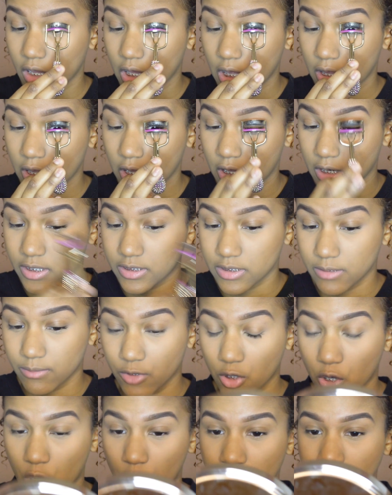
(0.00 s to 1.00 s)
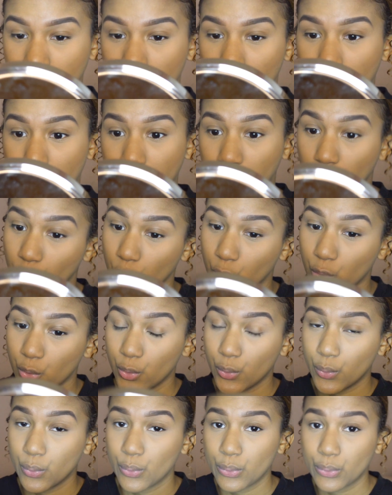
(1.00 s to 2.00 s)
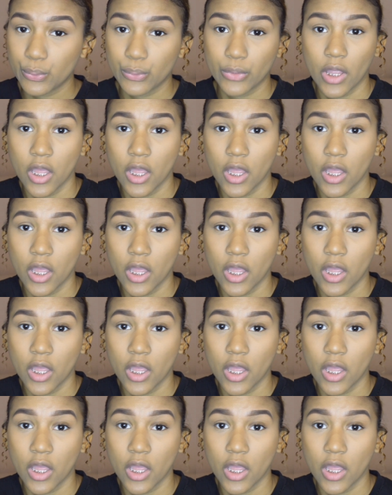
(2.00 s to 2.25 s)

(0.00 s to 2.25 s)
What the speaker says: And I let them go, and then boom,